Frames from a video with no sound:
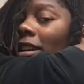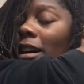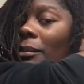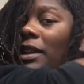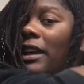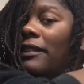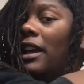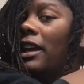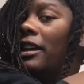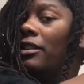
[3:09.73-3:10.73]
I'm
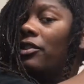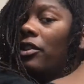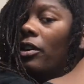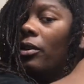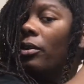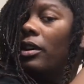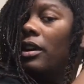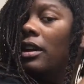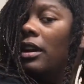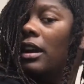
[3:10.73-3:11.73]
left-handed, so
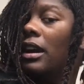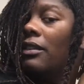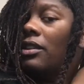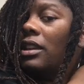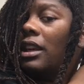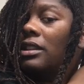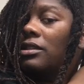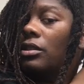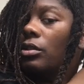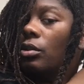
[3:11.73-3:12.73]
everything is
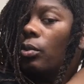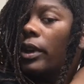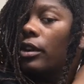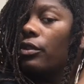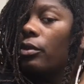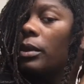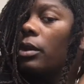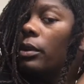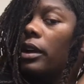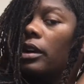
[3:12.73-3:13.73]
a little weird for me
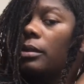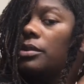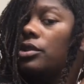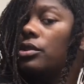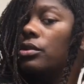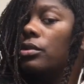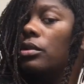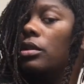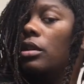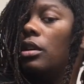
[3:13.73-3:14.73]
when it comes to
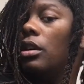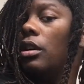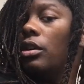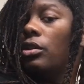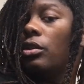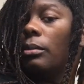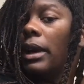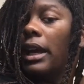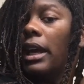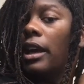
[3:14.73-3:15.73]
doing my
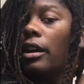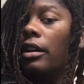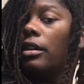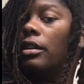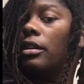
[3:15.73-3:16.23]
hair.